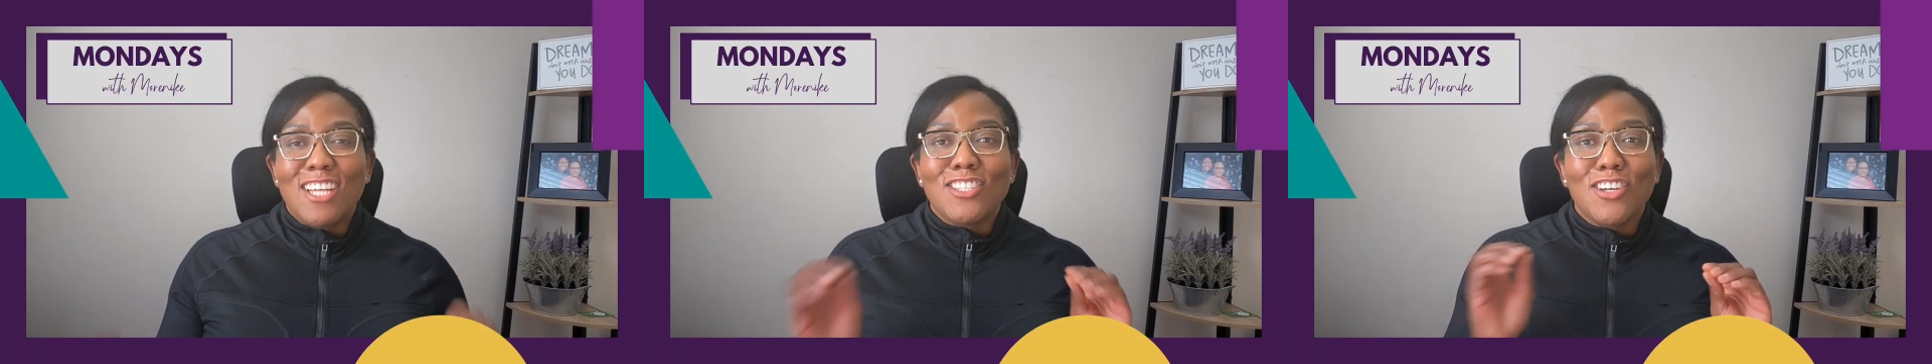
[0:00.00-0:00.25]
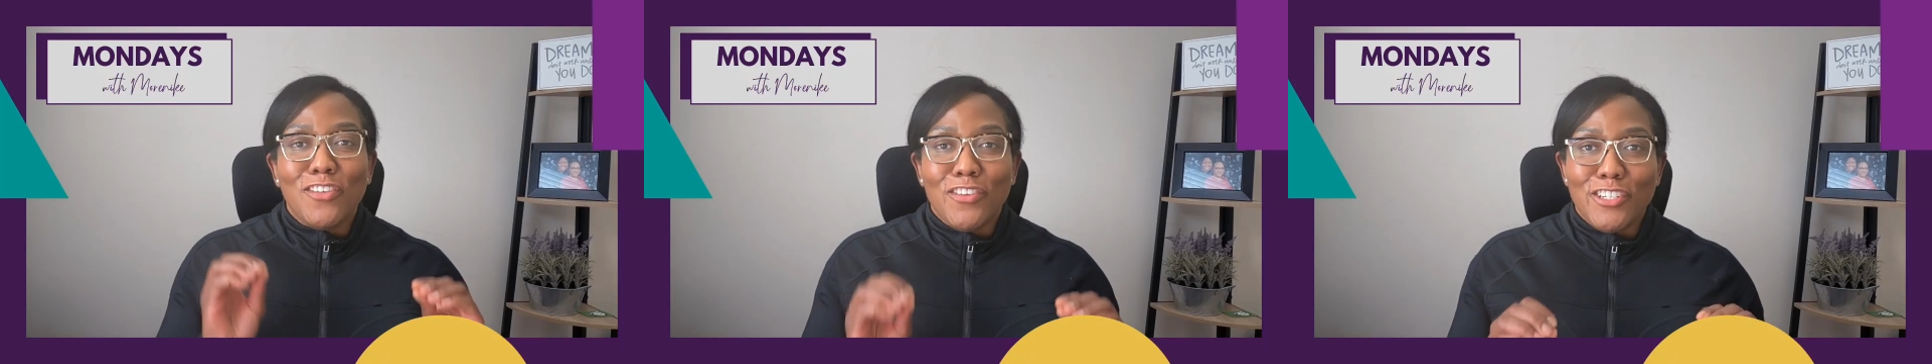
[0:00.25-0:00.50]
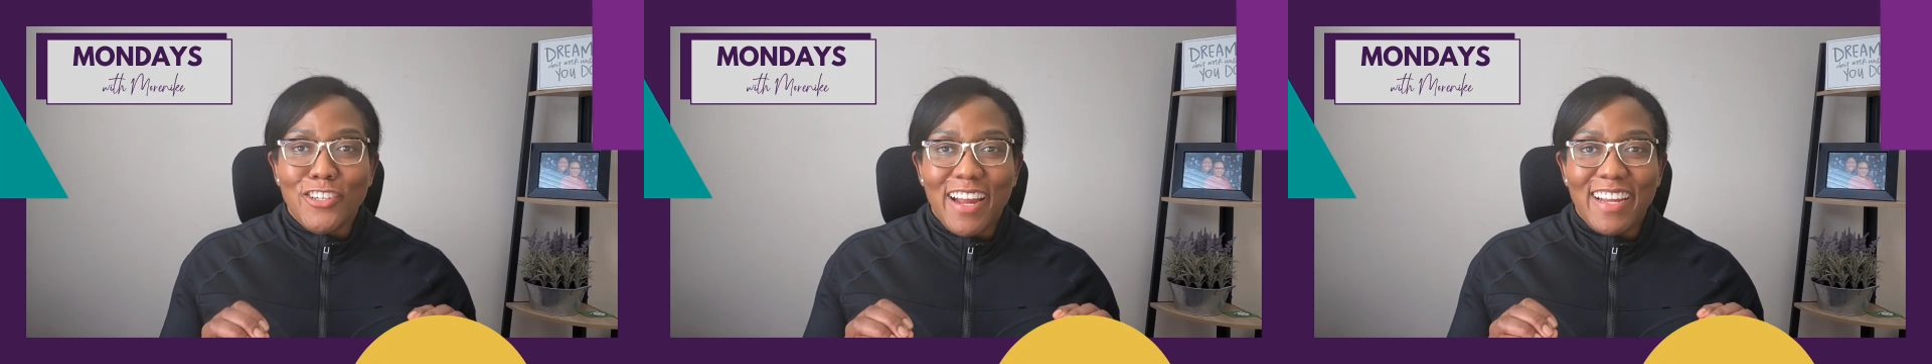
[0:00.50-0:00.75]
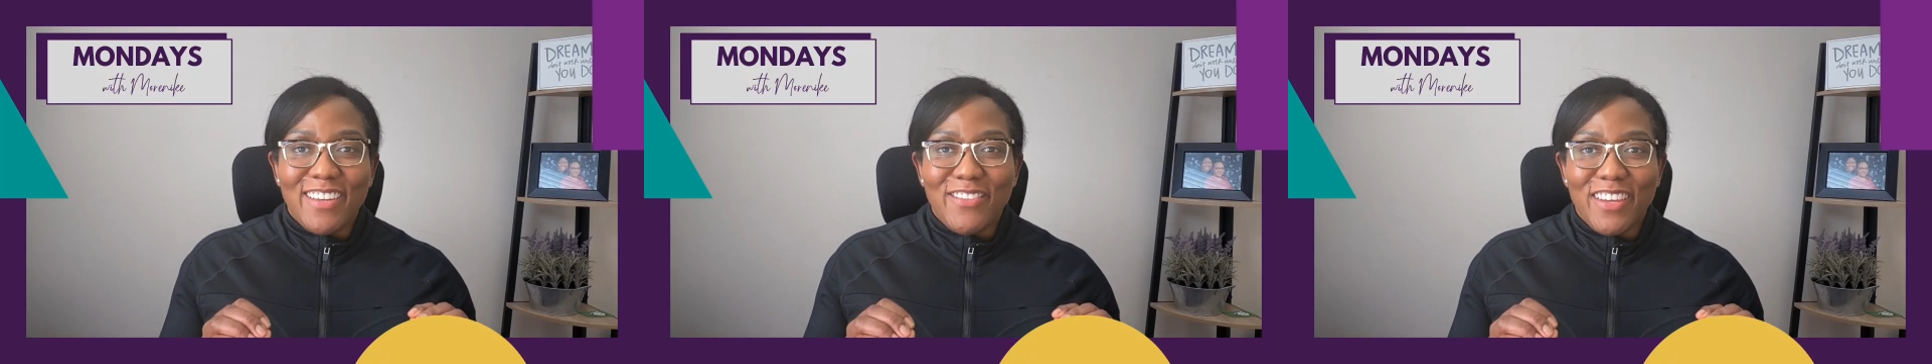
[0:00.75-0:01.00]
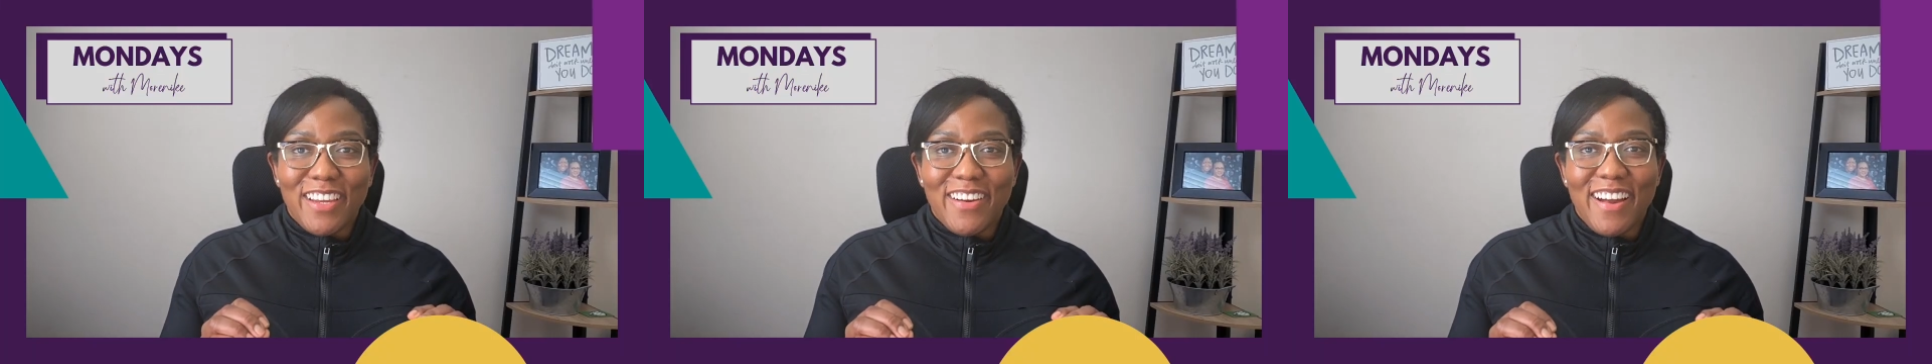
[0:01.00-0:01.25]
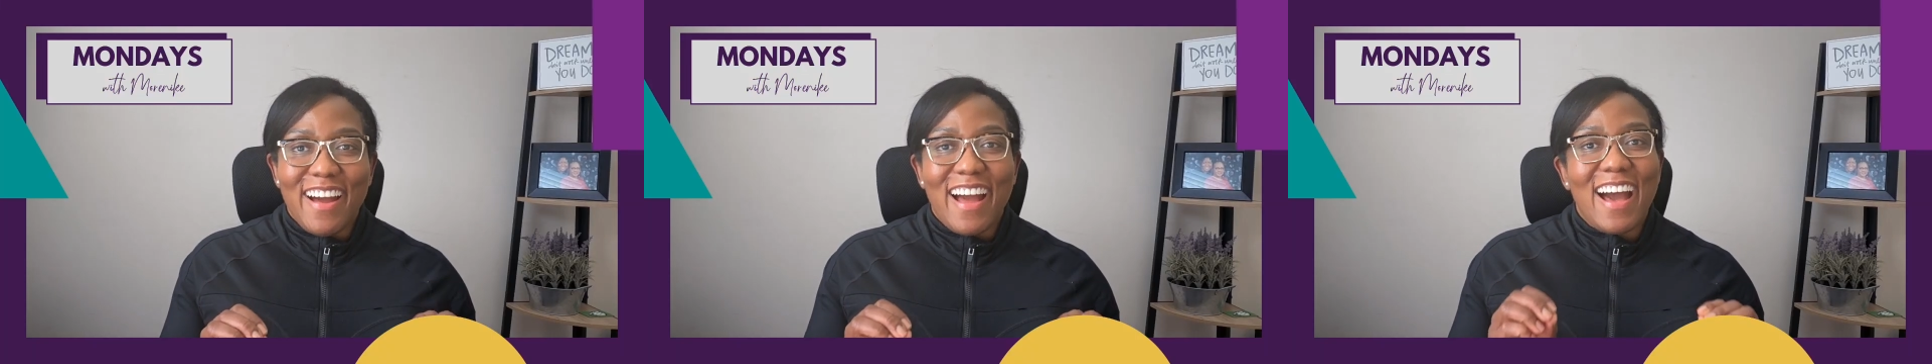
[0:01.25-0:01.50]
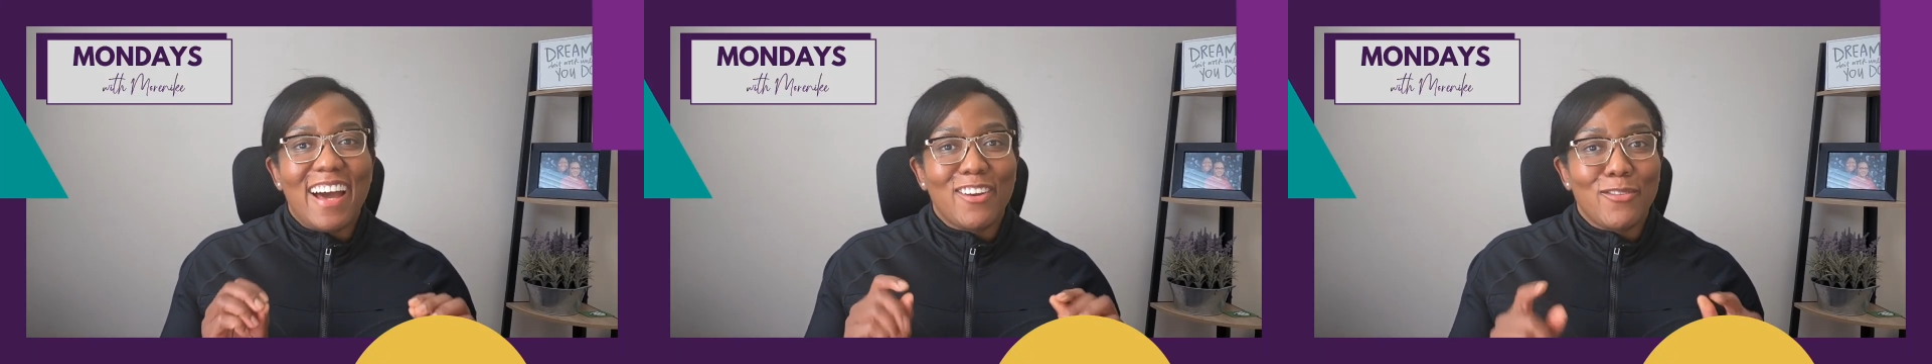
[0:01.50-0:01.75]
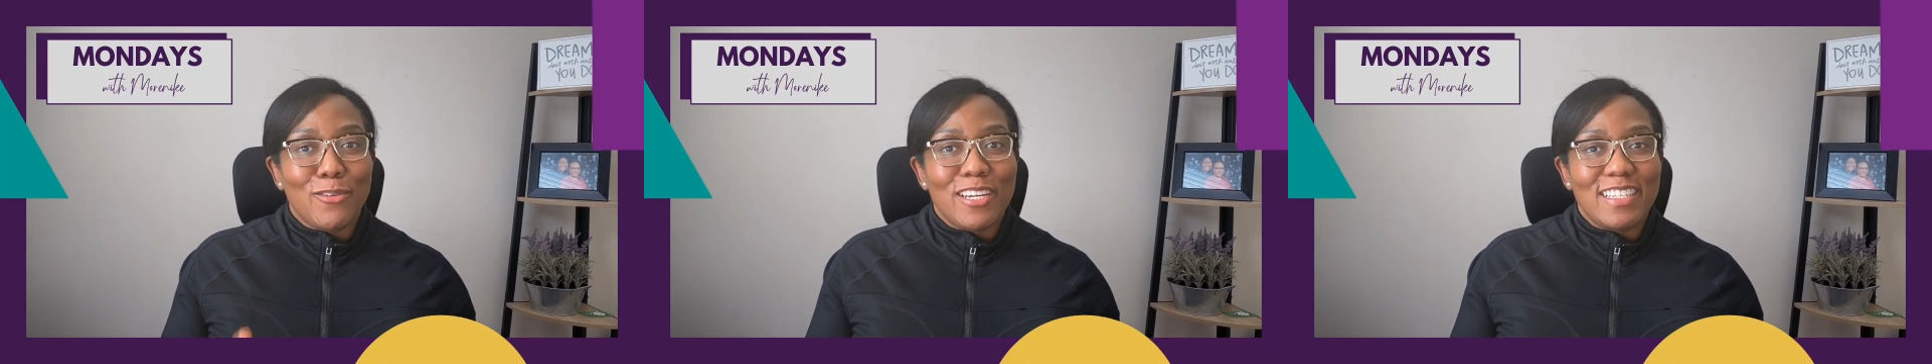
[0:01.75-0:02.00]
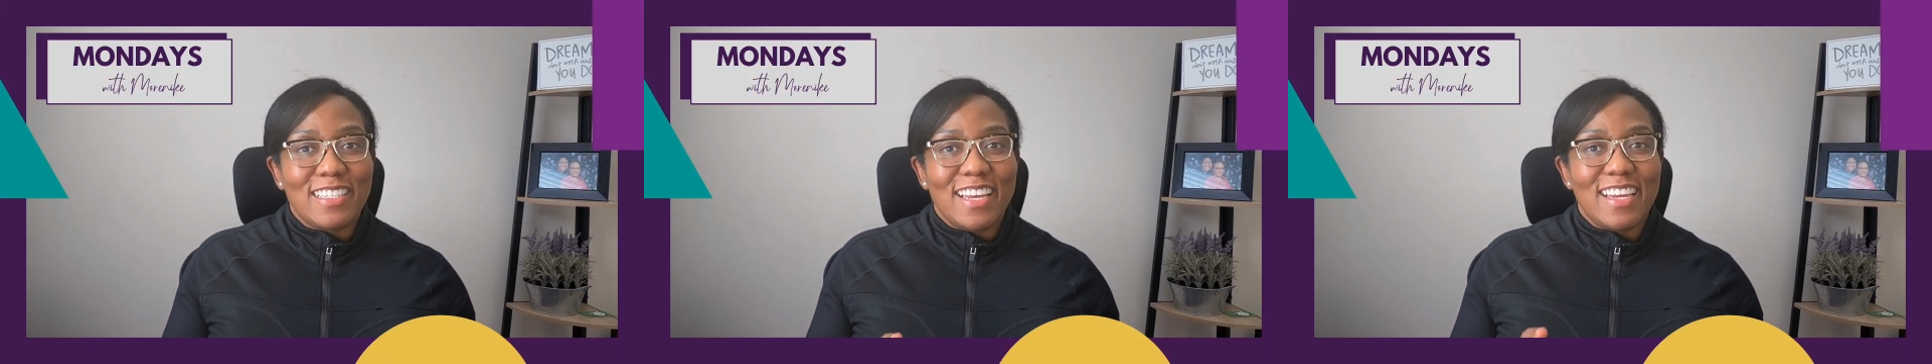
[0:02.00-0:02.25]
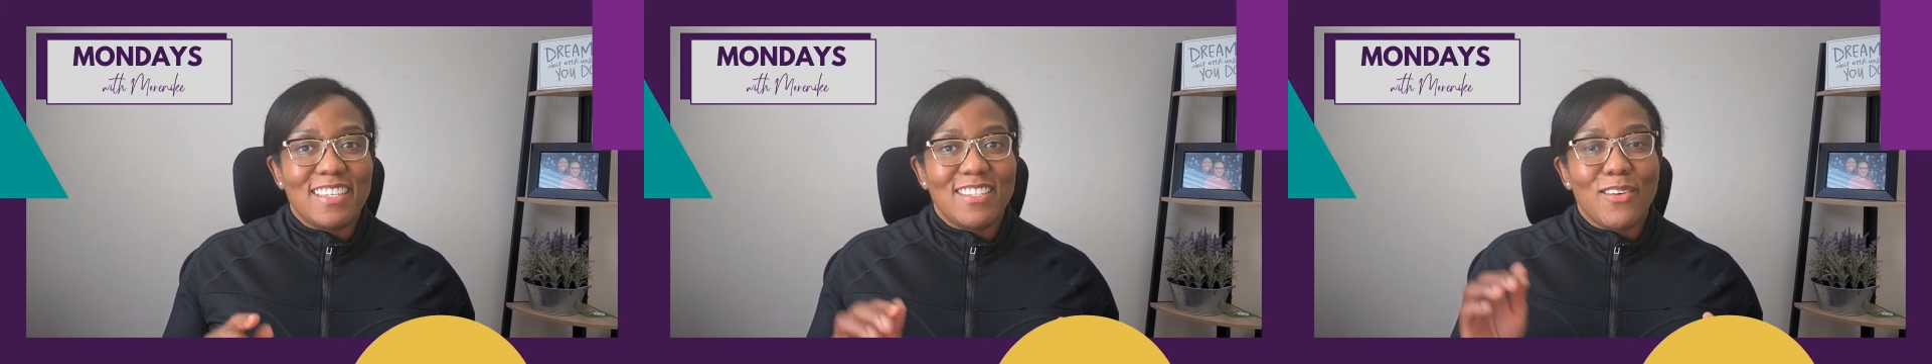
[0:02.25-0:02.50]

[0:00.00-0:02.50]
So if you're trying to figure out how to reset